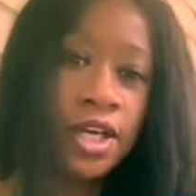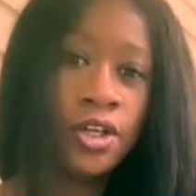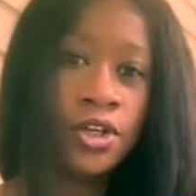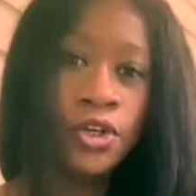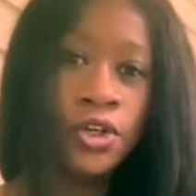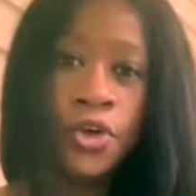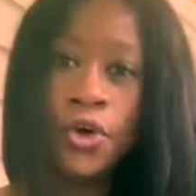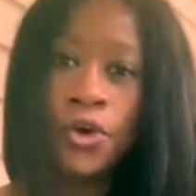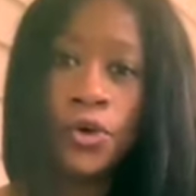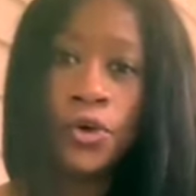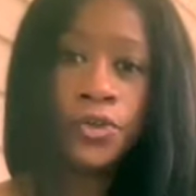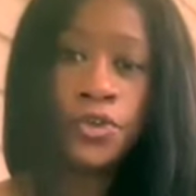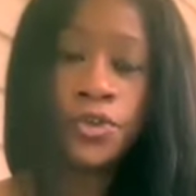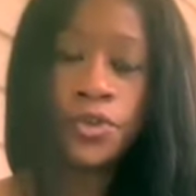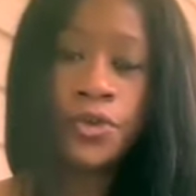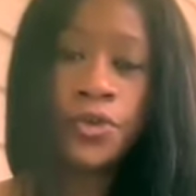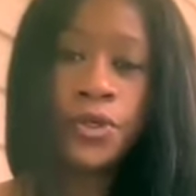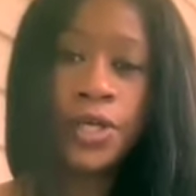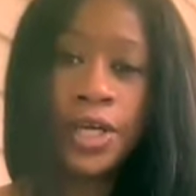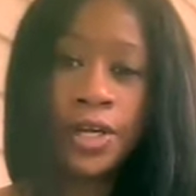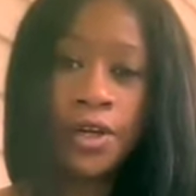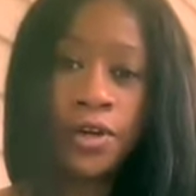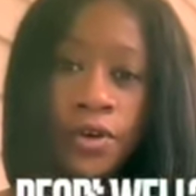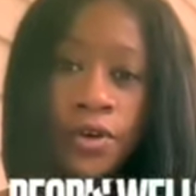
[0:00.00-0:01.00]
No
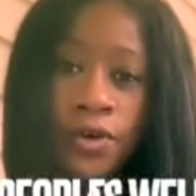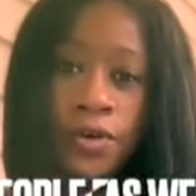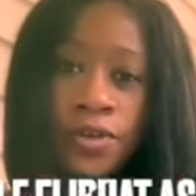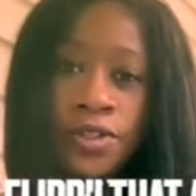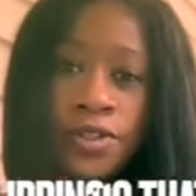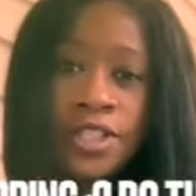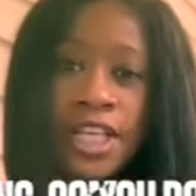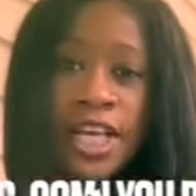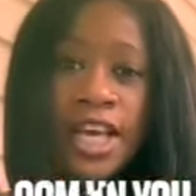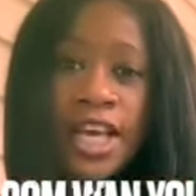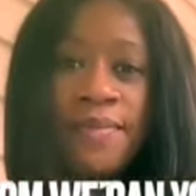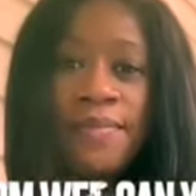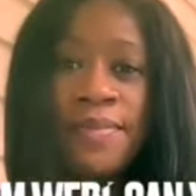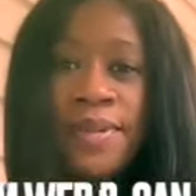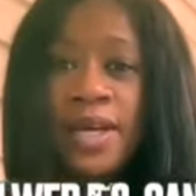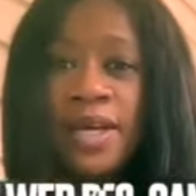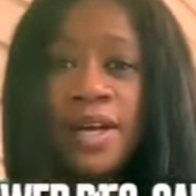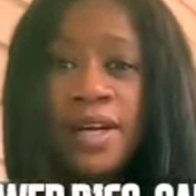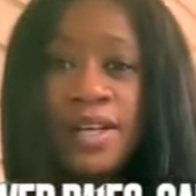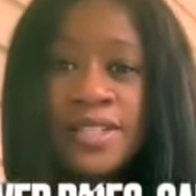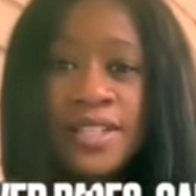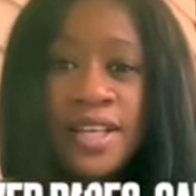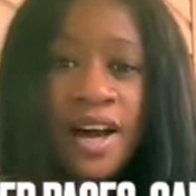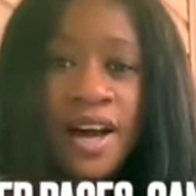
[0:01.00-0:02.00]
student loans
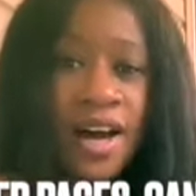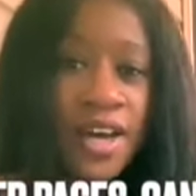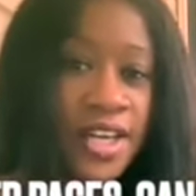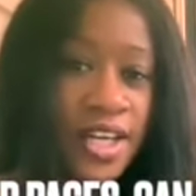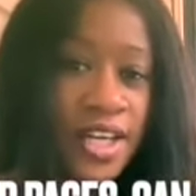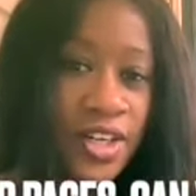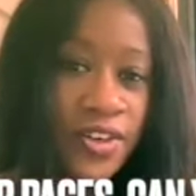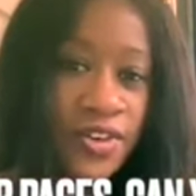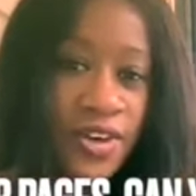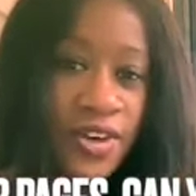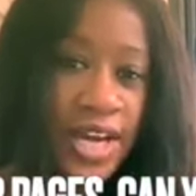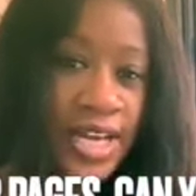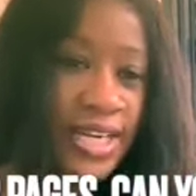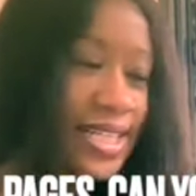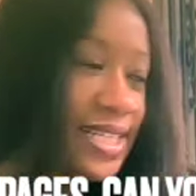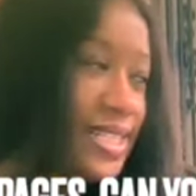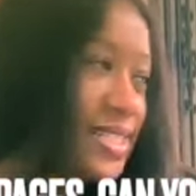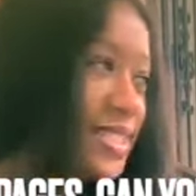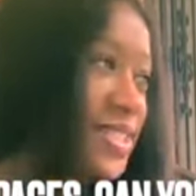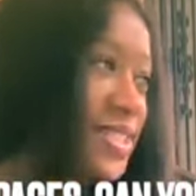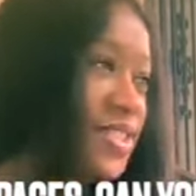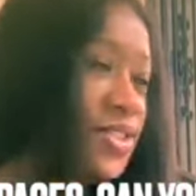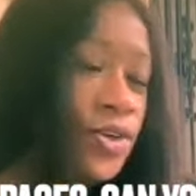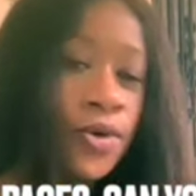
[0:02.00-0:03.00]
because the undergrad
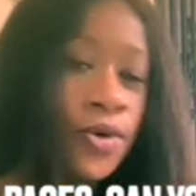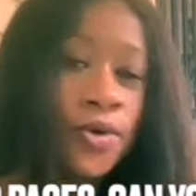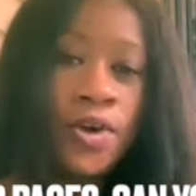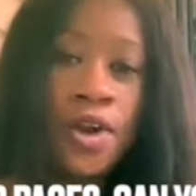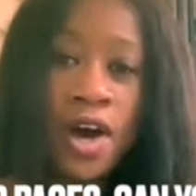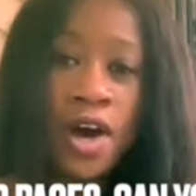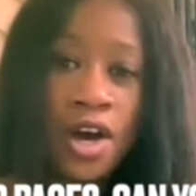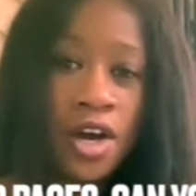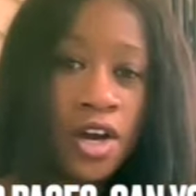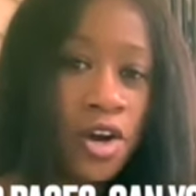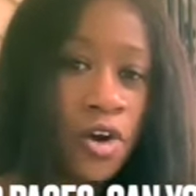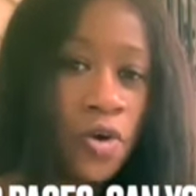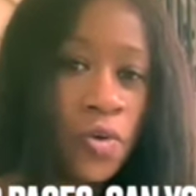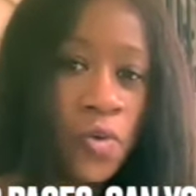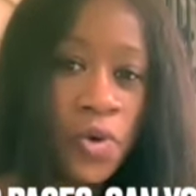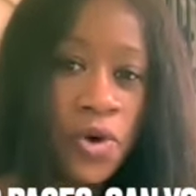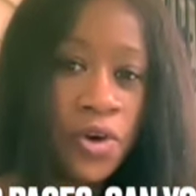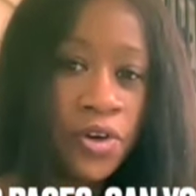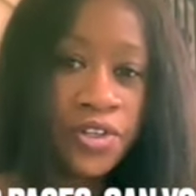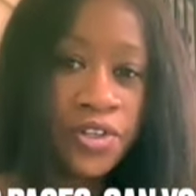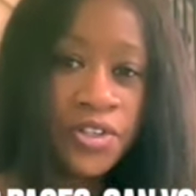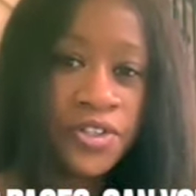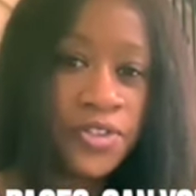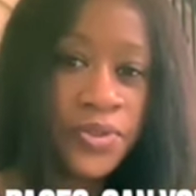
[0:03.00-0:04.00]
is no longer
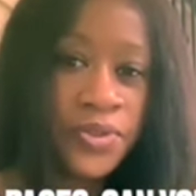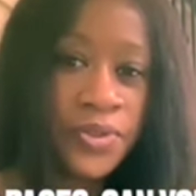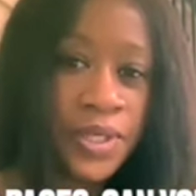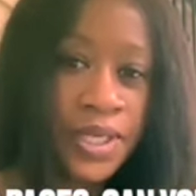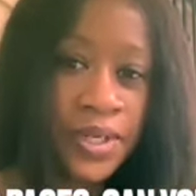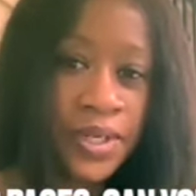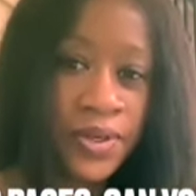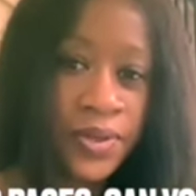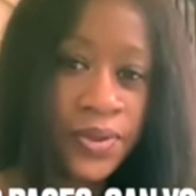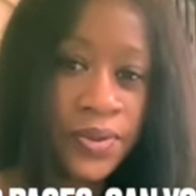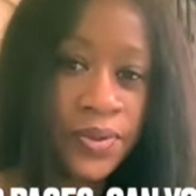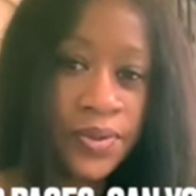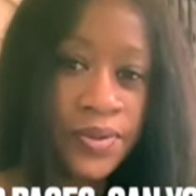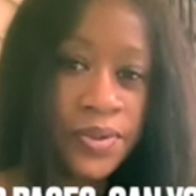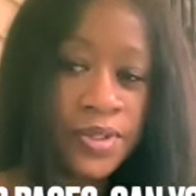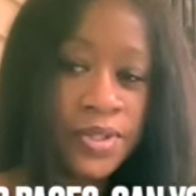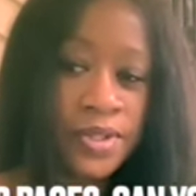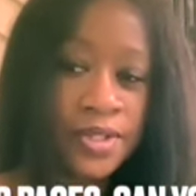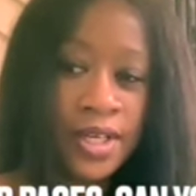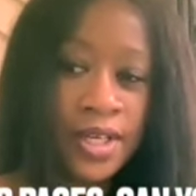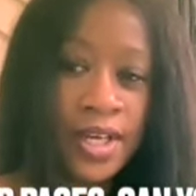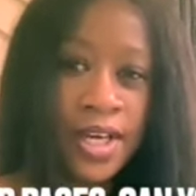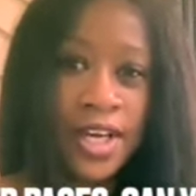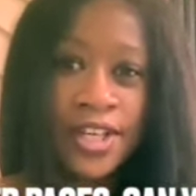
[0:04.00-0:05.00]
worth the student
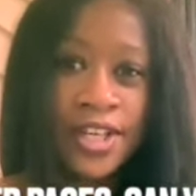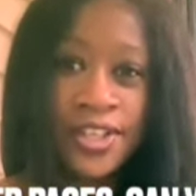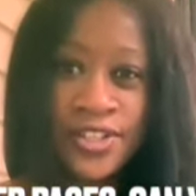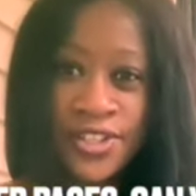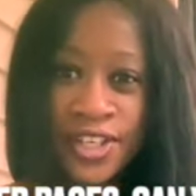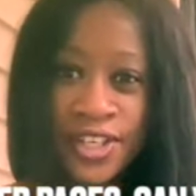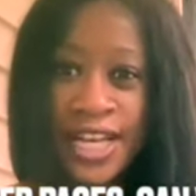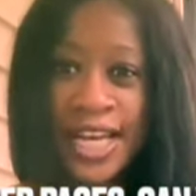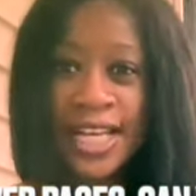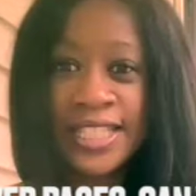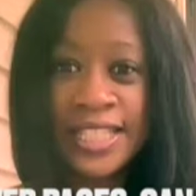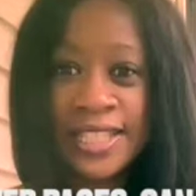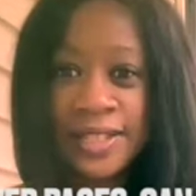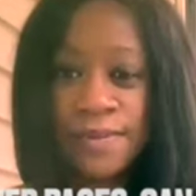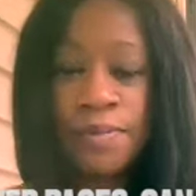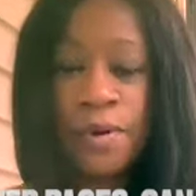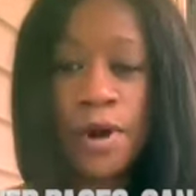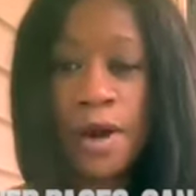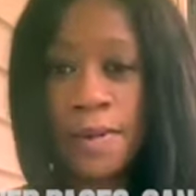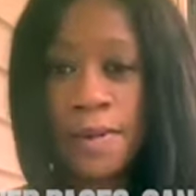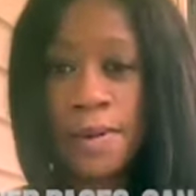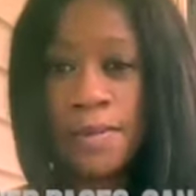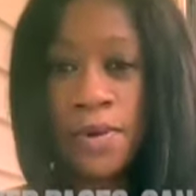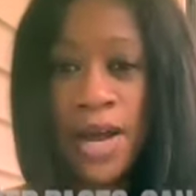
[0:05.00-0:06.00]
loans. So that's the
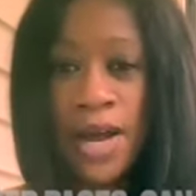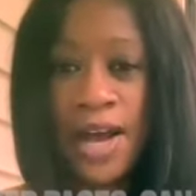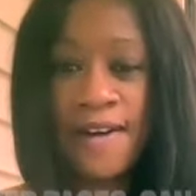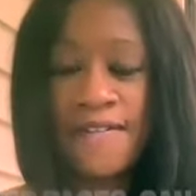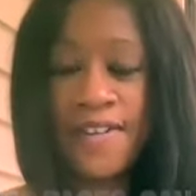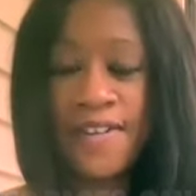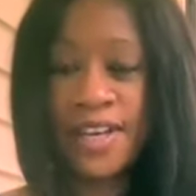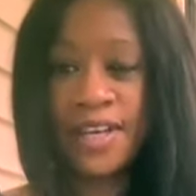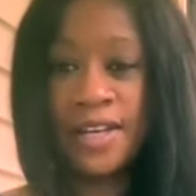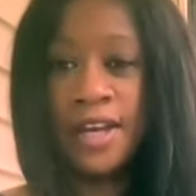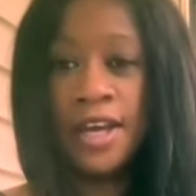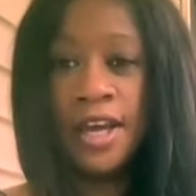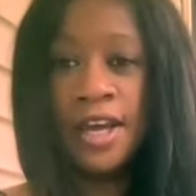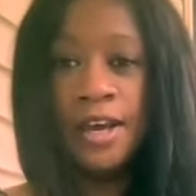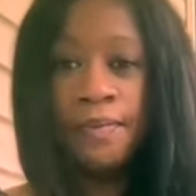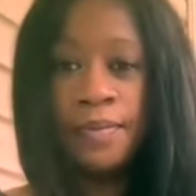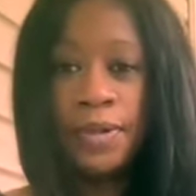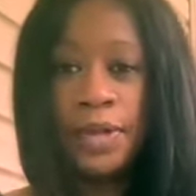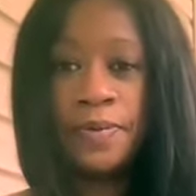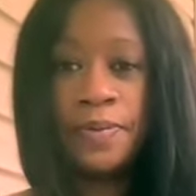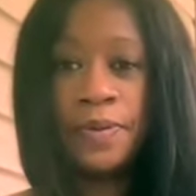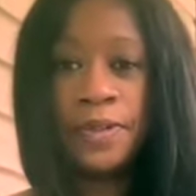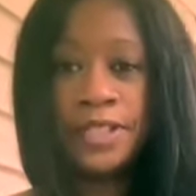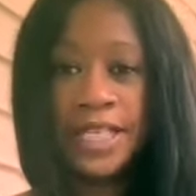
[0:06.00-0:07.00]
problem we're having.
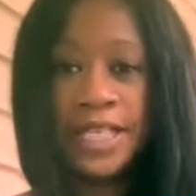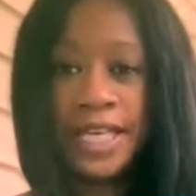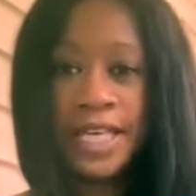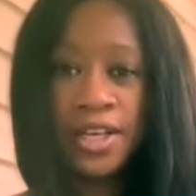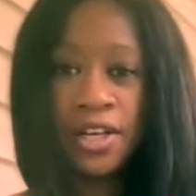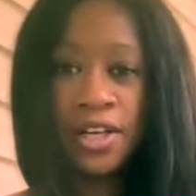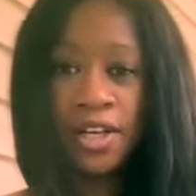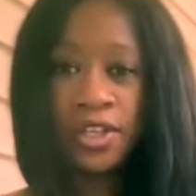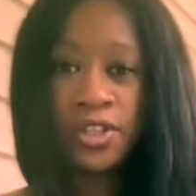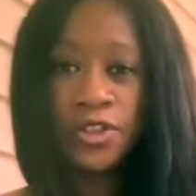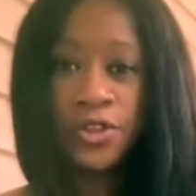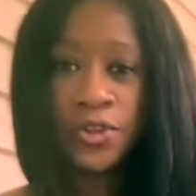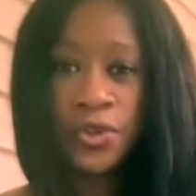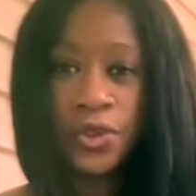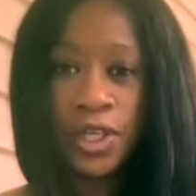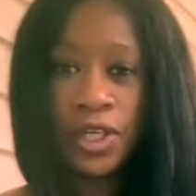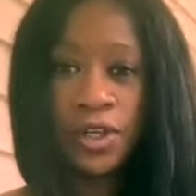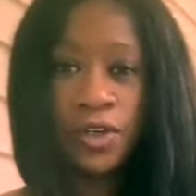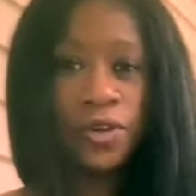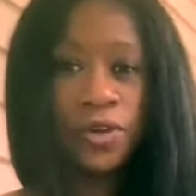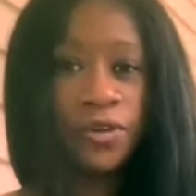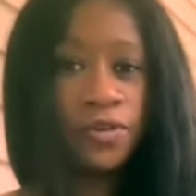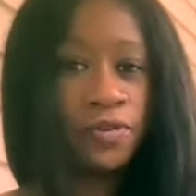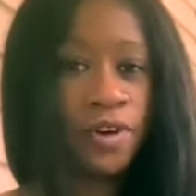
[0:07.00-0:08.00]
People taking on student
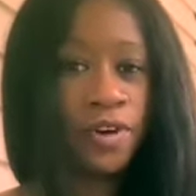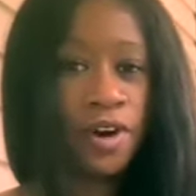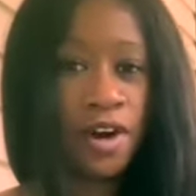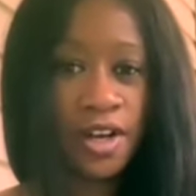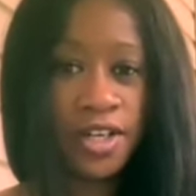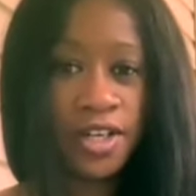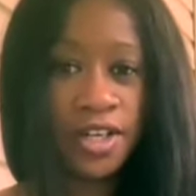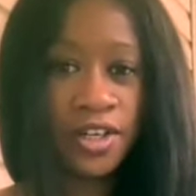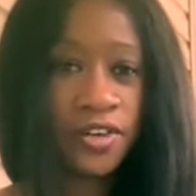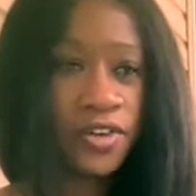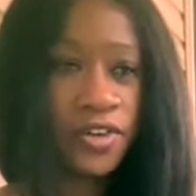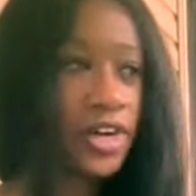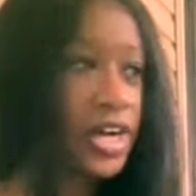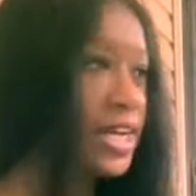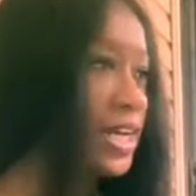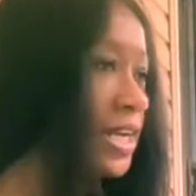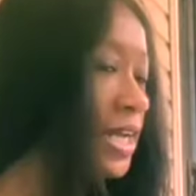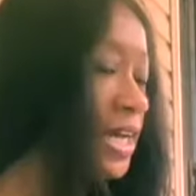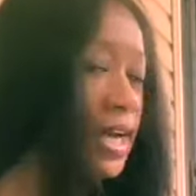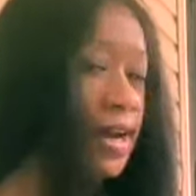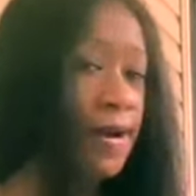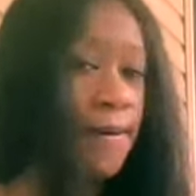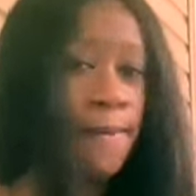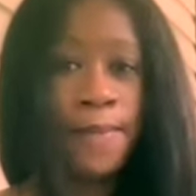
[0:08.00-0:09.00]
loan for undergrad.
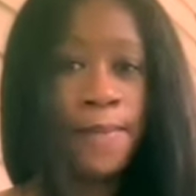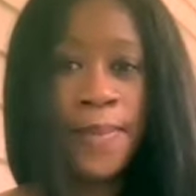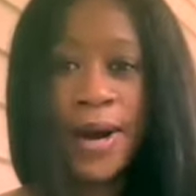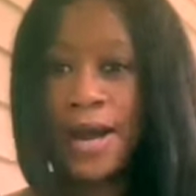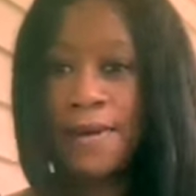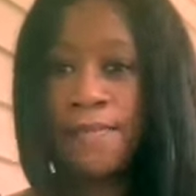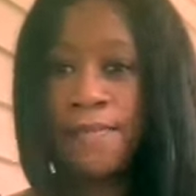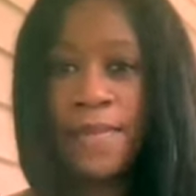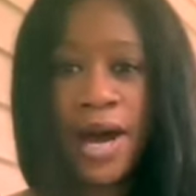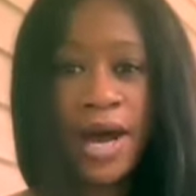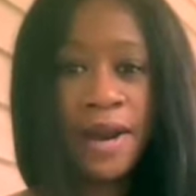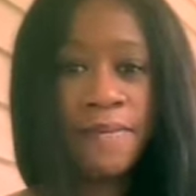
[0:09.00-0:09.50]
Bad